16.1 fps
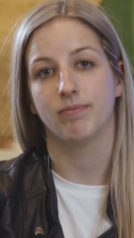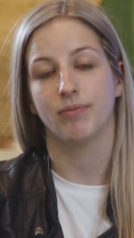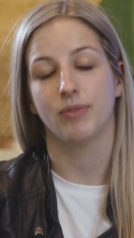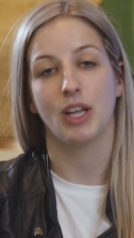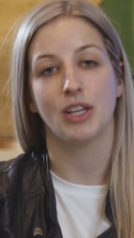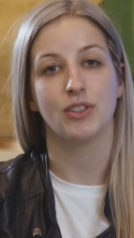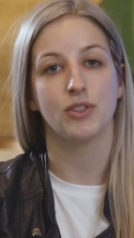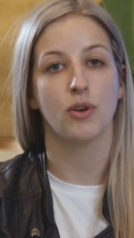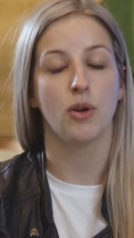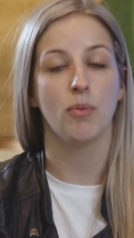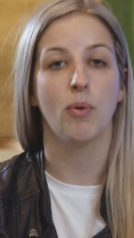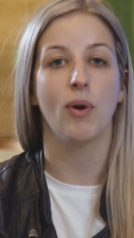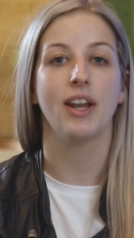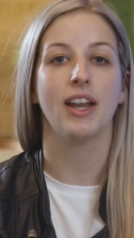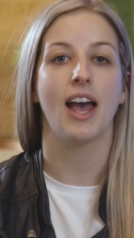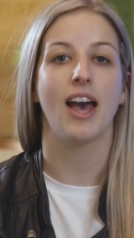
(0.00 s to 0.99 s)
There's no
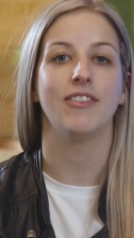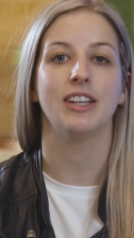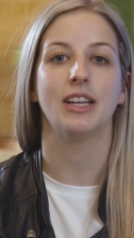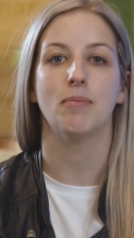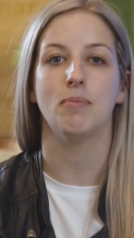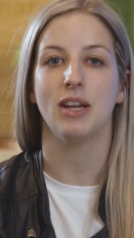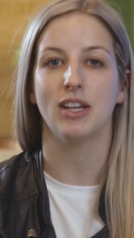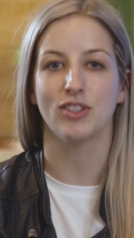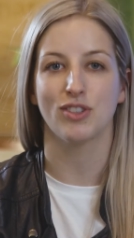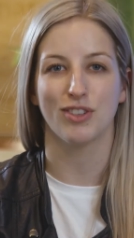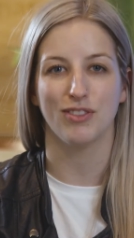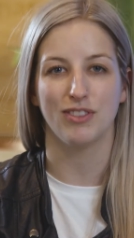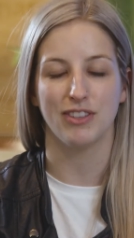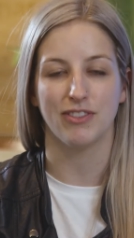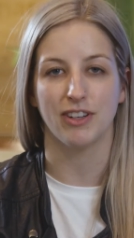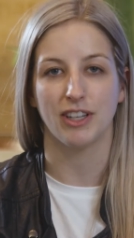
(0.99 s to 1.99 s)
point having a mixture of
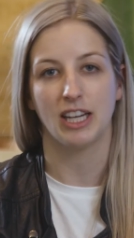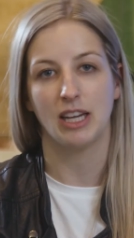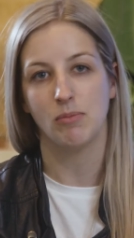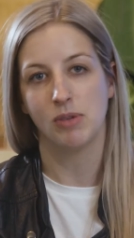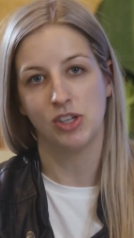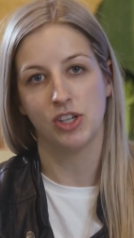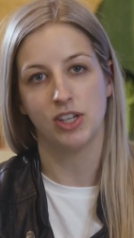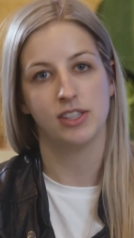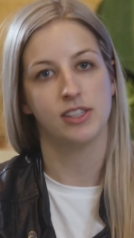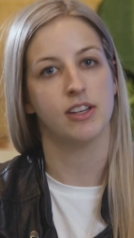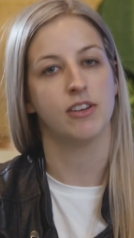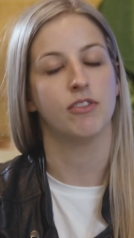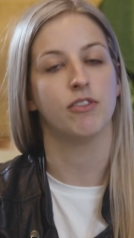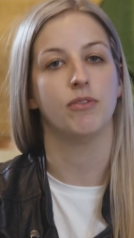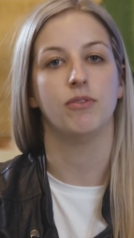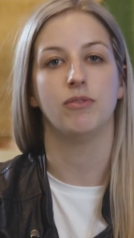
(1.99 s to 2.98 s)
different images,
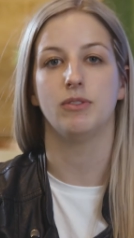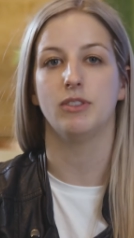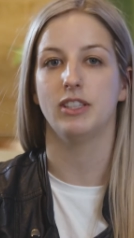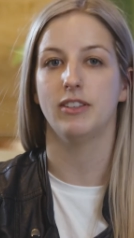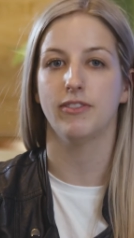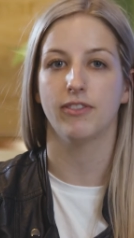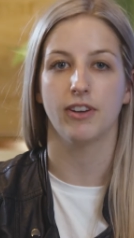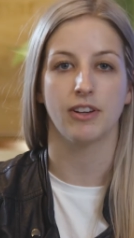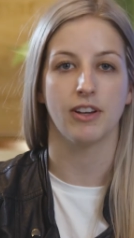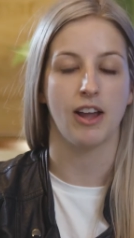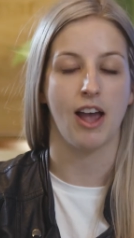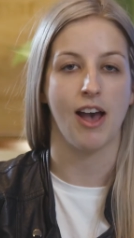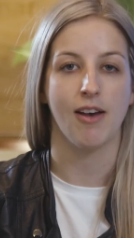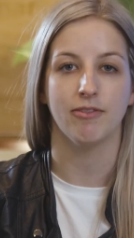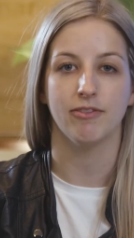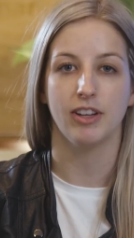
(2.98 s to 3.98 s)
of different
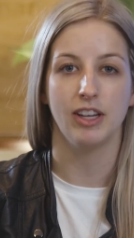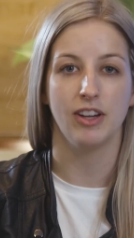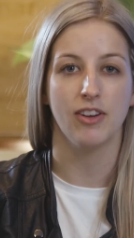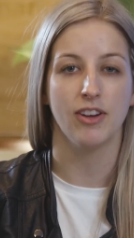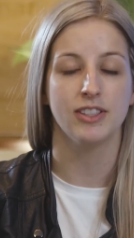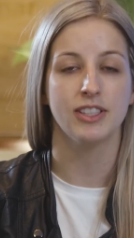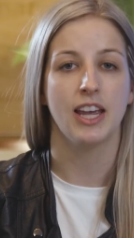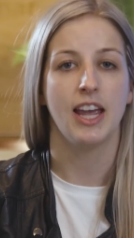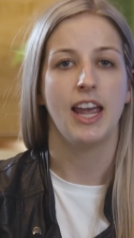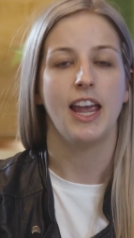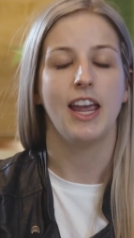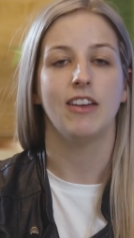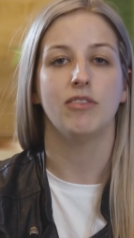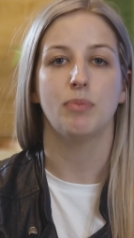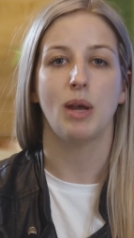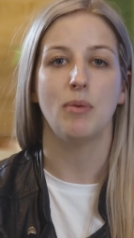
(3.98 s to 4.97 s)
videos,
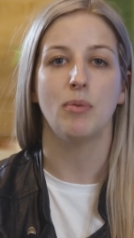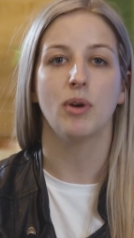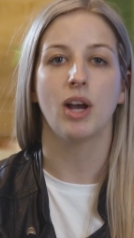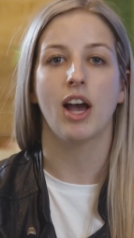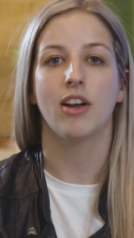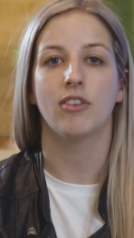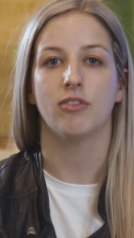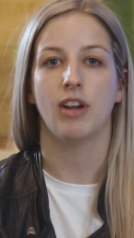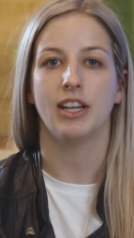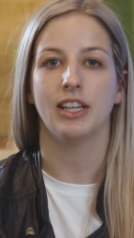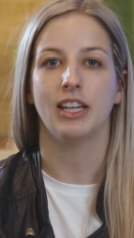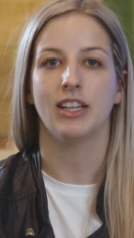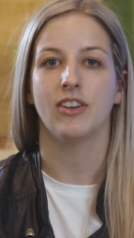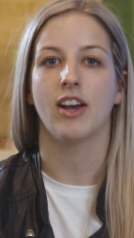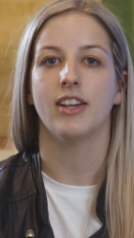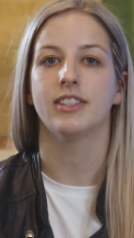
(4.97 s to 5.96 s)
if people can't
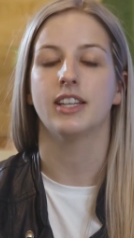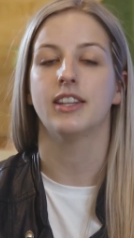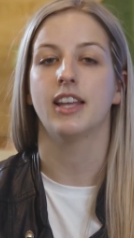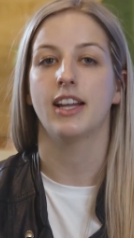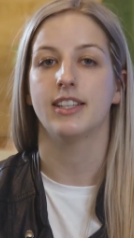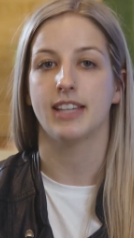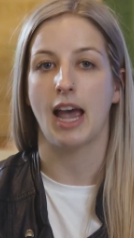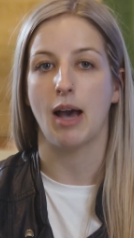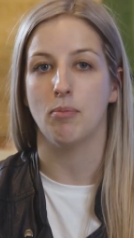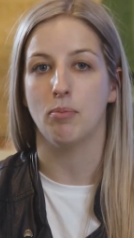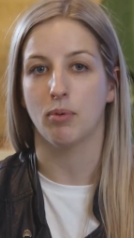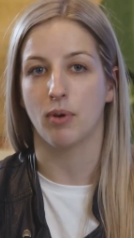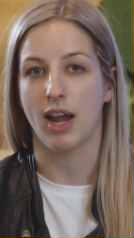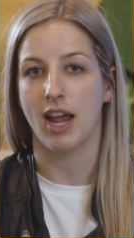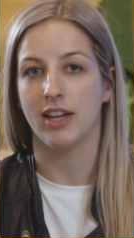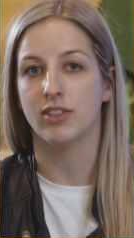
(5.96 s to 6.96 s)
recognize that that's our
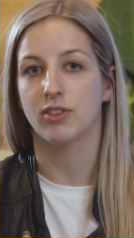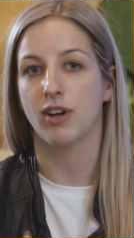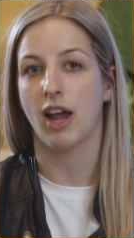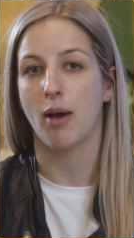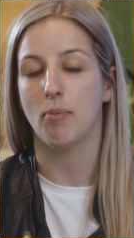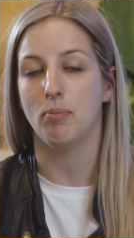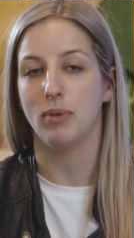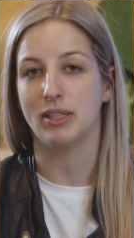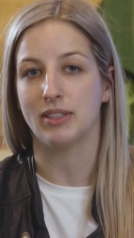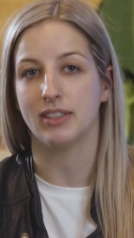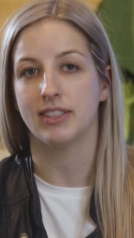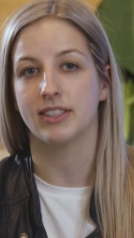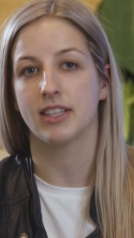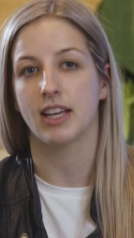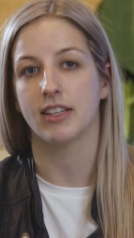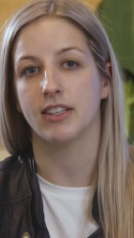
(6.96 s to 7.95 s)
brand or our
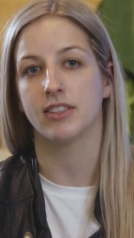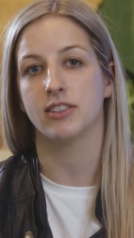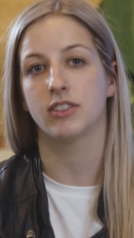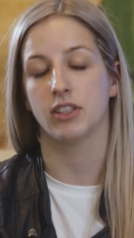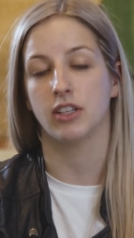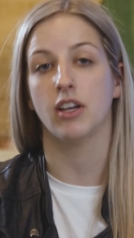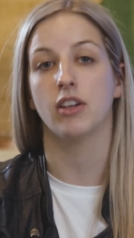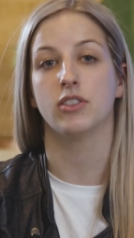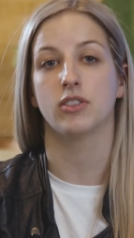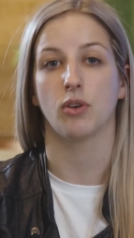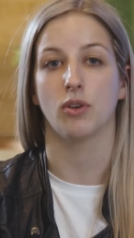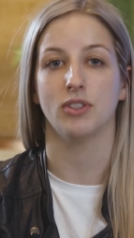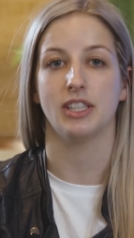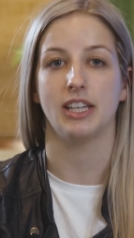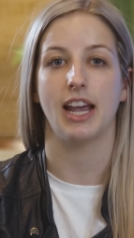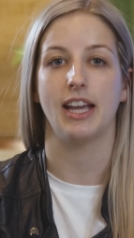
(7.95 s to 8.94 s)
business that is
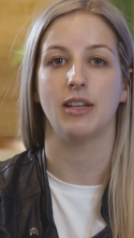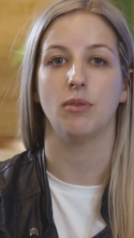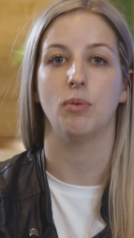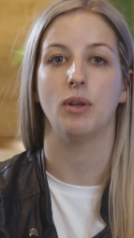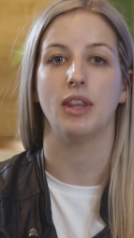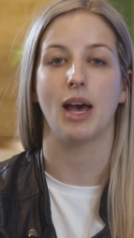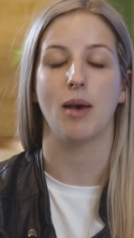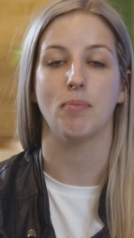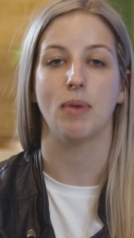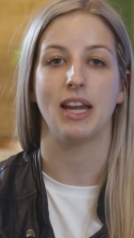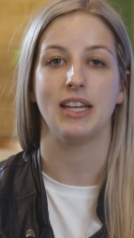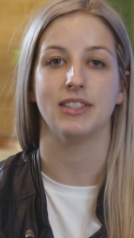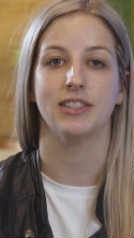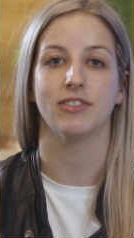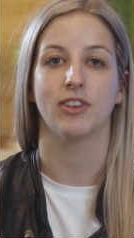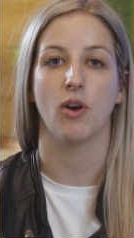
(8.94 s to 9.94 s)
associated with that
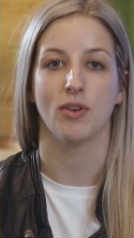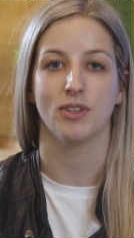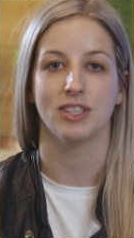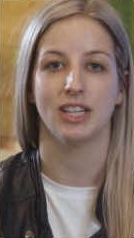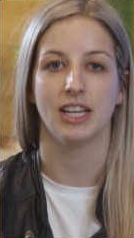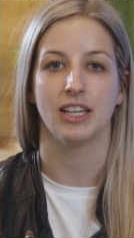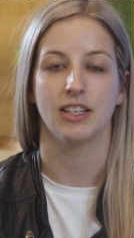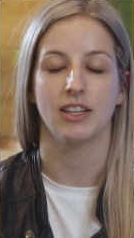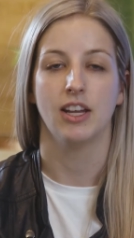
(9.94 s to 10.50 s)
piece of content.